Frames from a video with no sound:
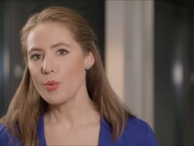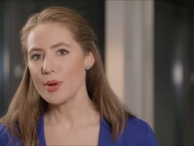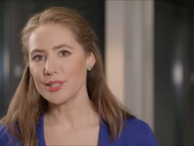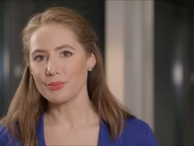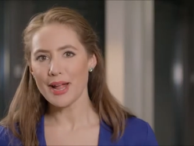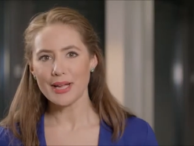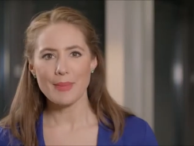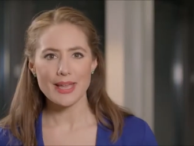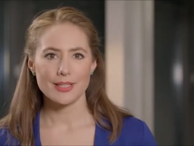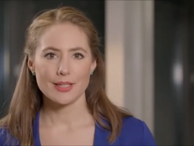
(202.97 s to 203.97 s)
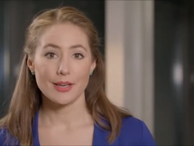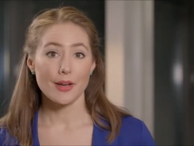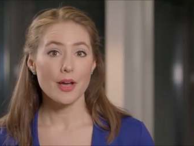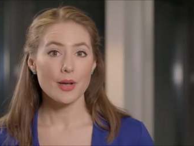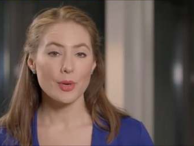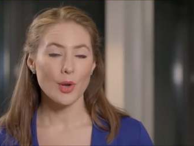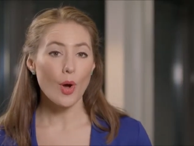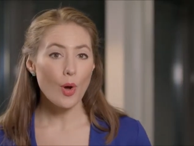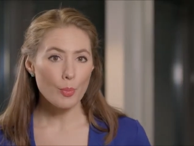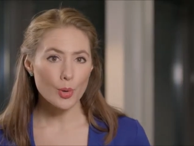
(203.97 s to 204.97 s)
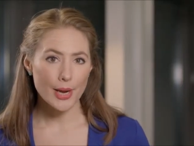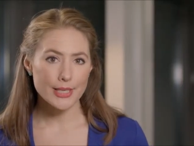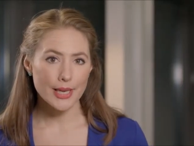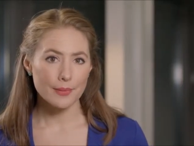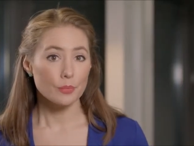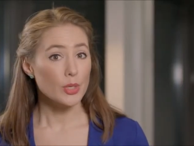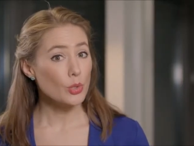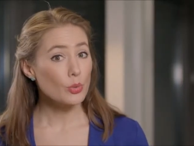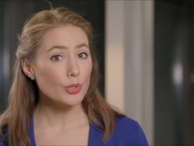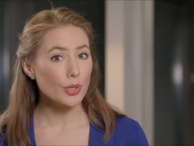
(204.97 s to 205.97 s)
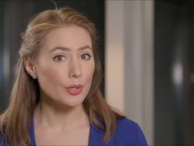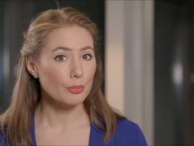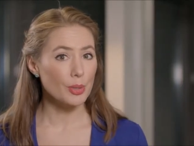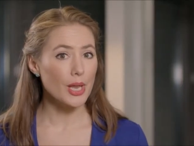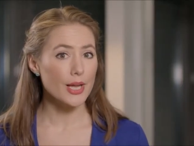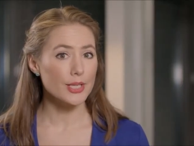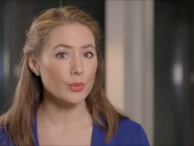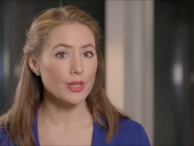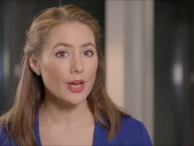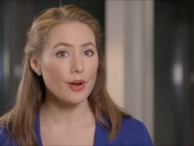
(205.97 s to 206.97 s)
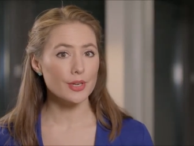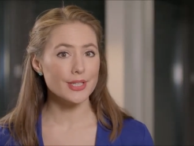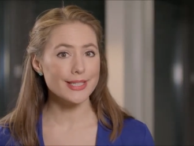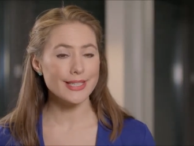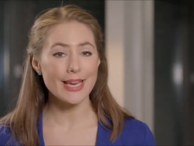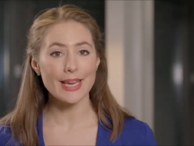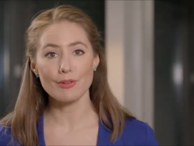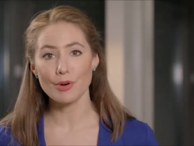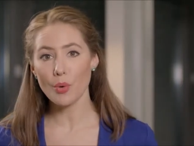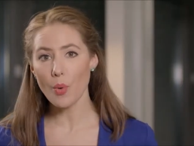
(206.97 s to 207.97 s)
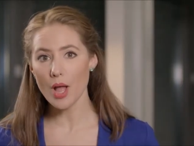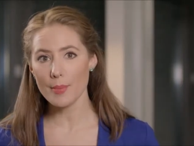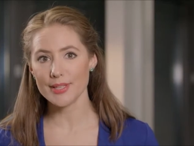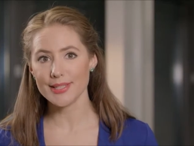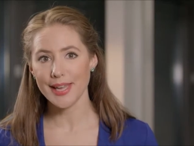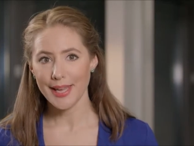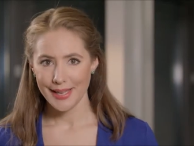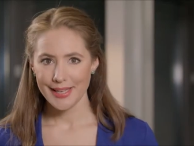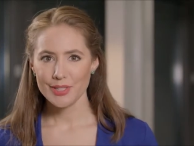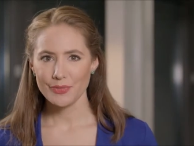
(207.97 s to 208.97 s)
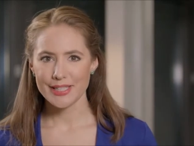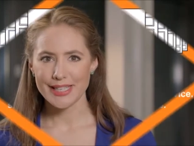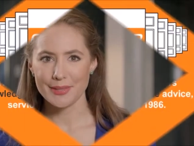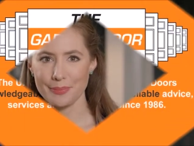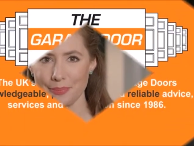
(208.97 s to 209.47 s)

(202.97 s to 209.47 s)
always recommend that a Hörmann operator, which also complies with current CE requirements, is fitted.